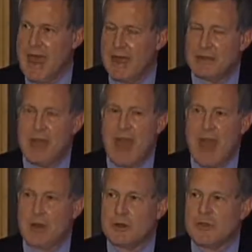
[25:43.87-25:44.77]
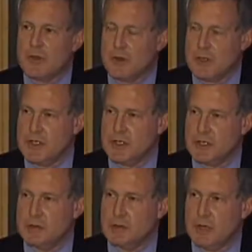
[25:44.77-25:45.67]
And out of
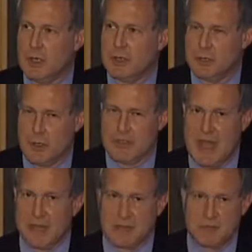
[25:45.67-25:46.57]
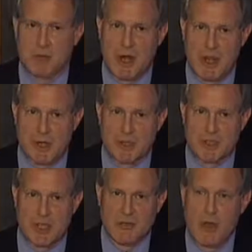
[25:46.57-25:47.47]
32 types of bread on the
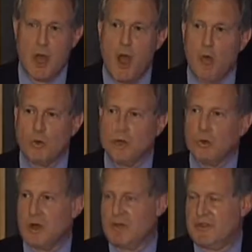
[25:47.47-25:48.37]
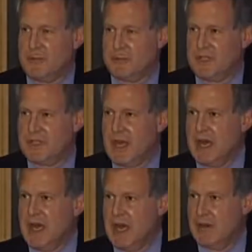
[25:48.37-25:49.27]
shelf, only one of them did
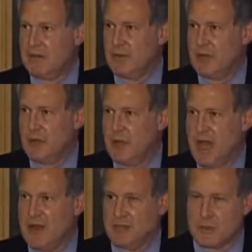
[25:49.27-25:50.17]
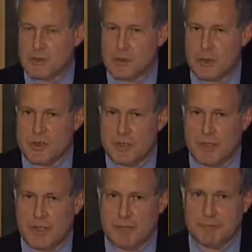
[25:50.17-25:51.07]
not have high fructose corn
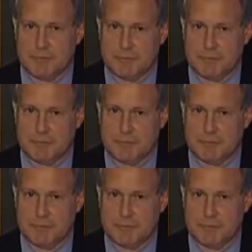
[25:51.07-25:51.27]
syrup in it.